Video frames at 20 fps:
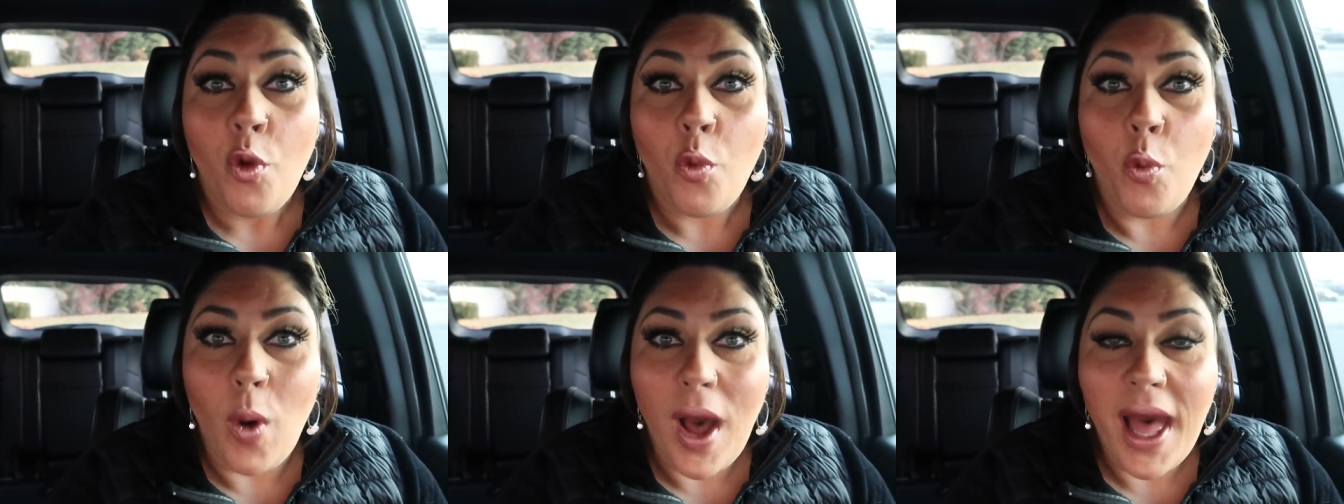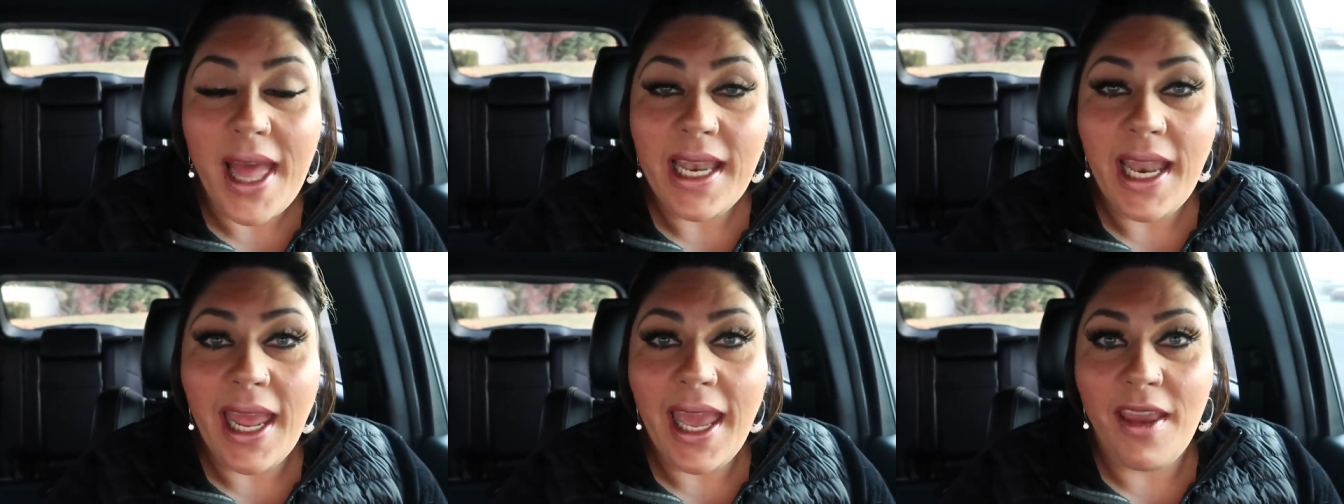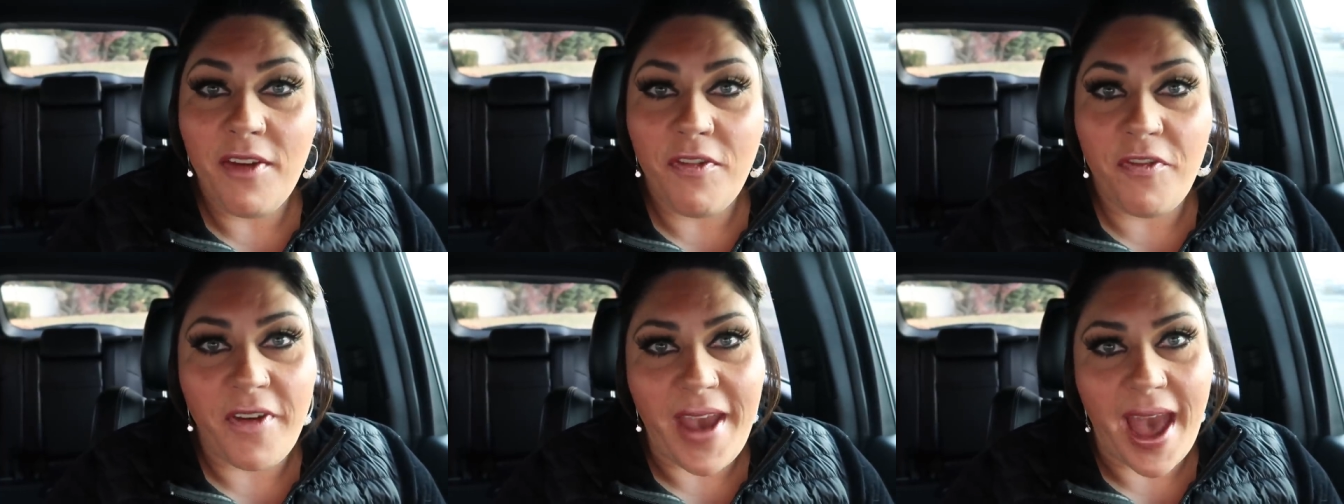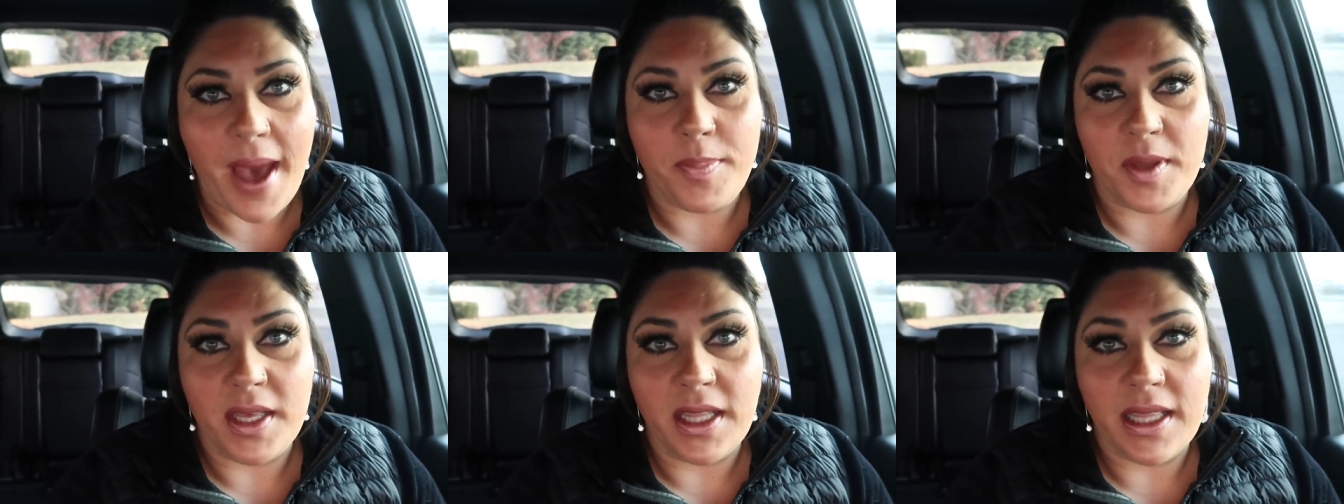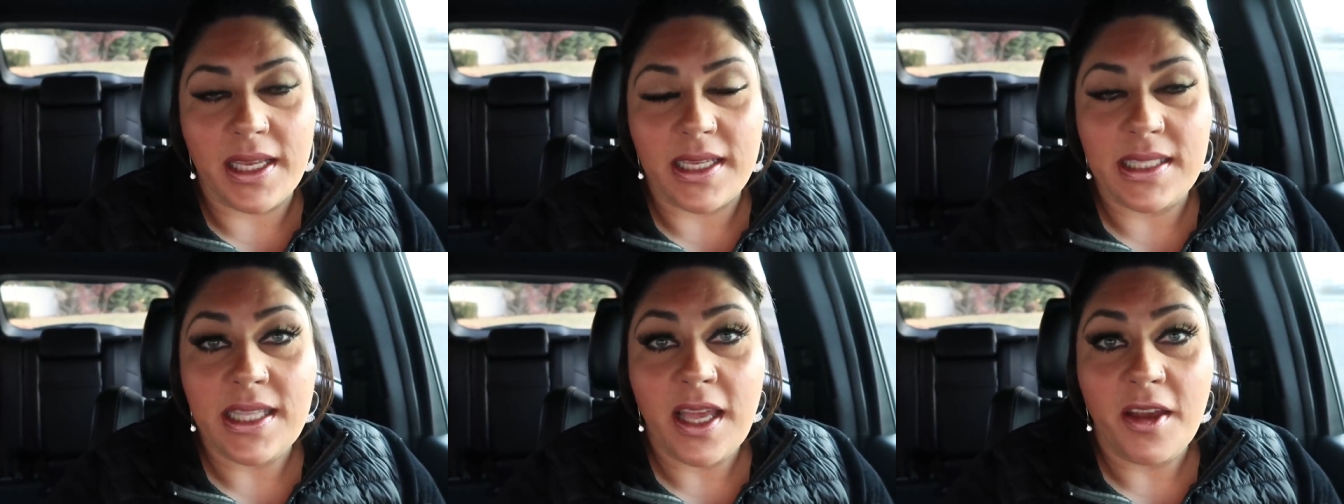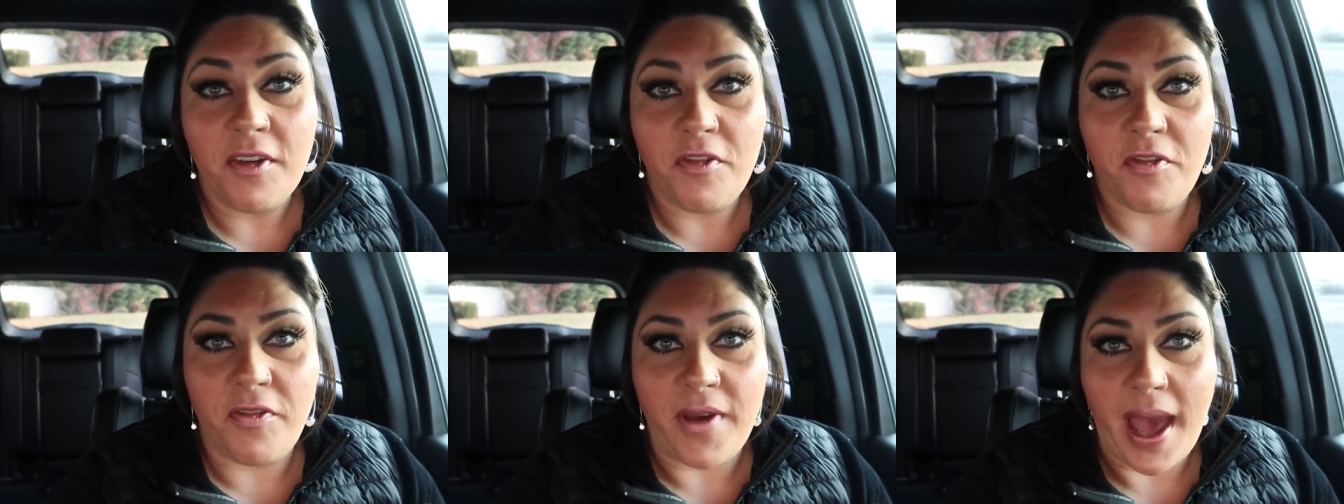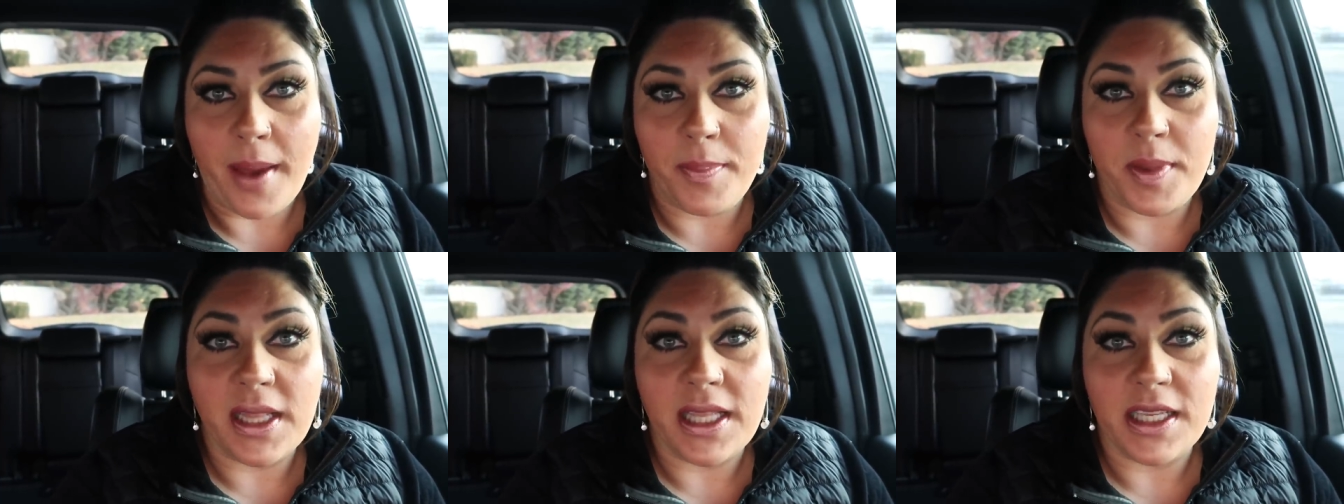What a fabulous
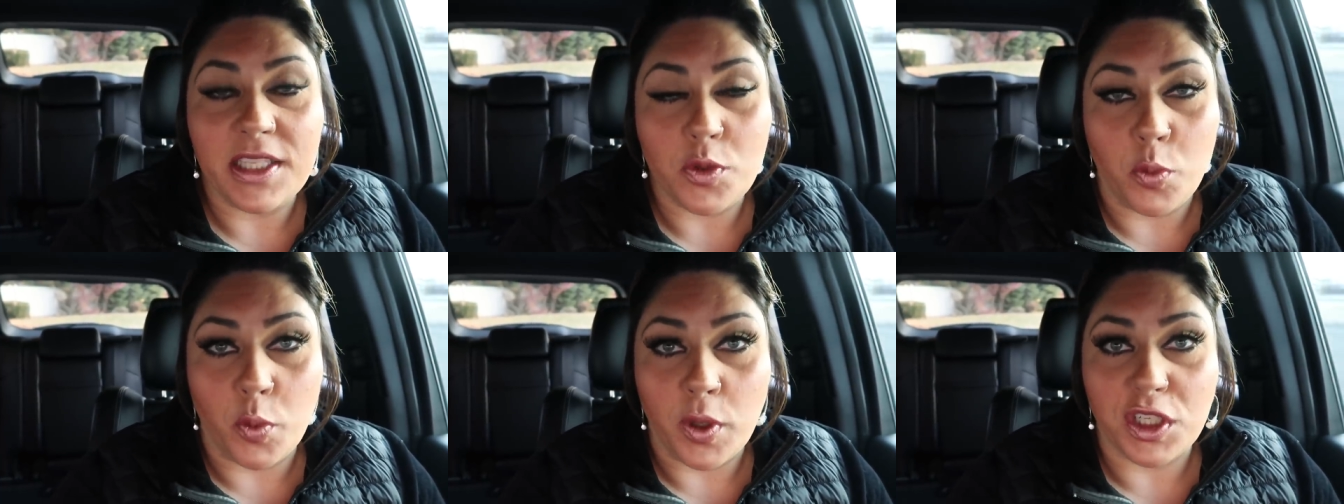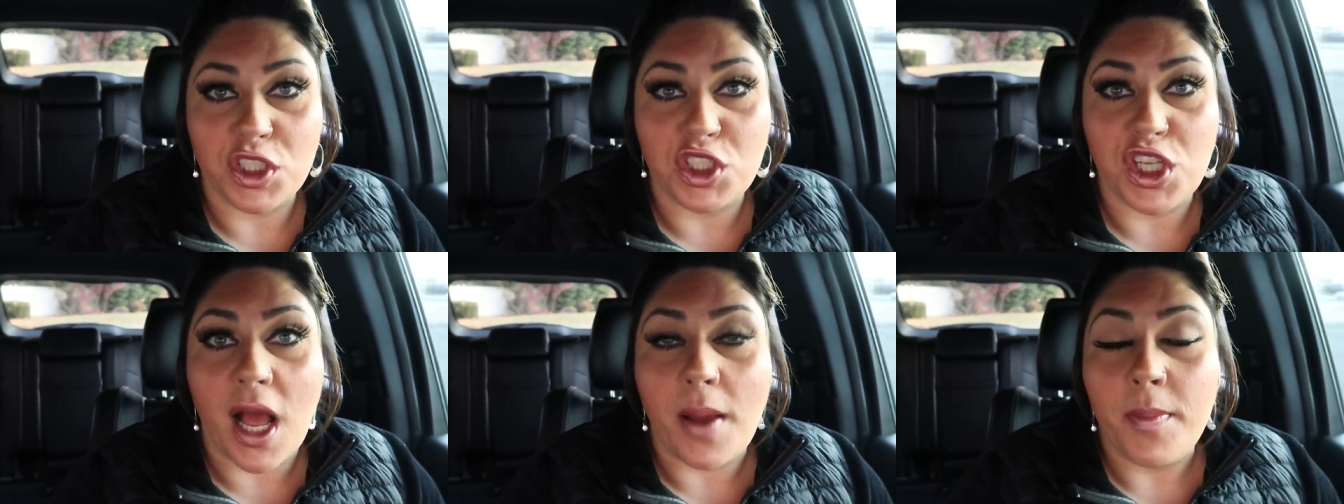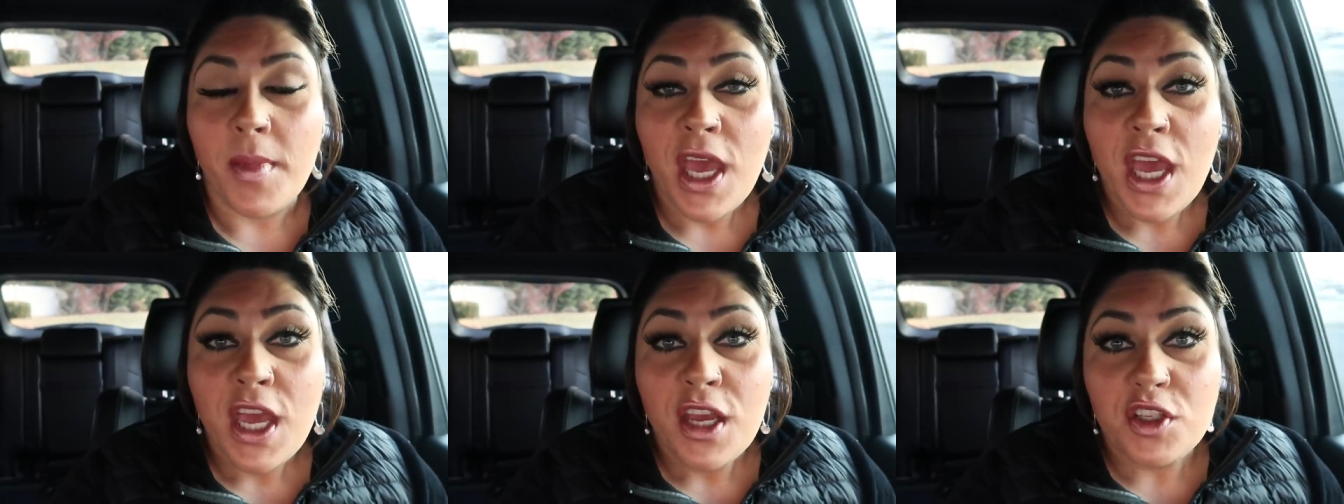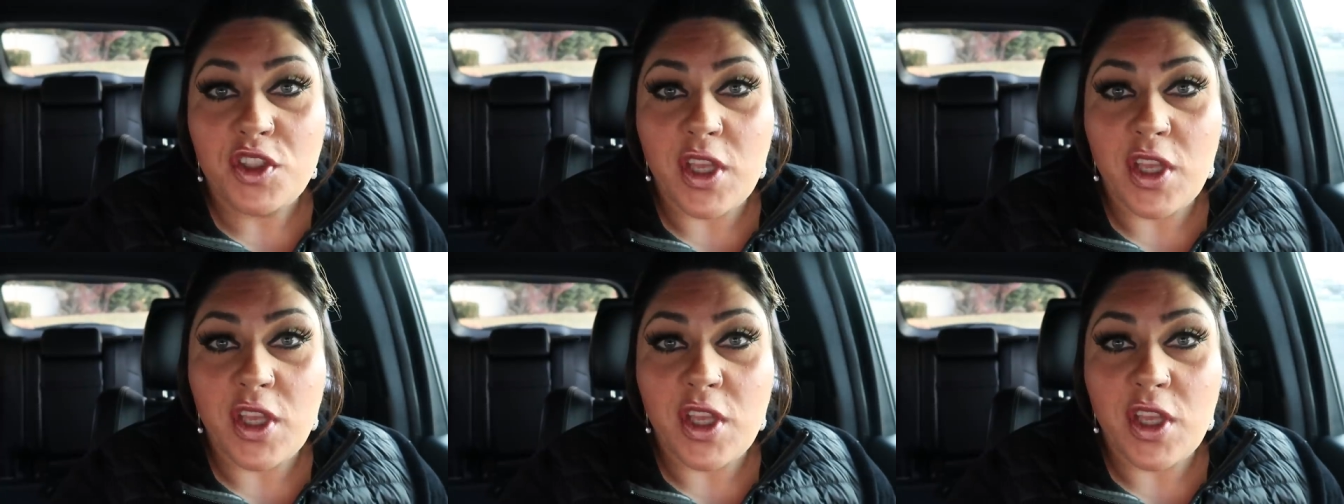fabulous workshop.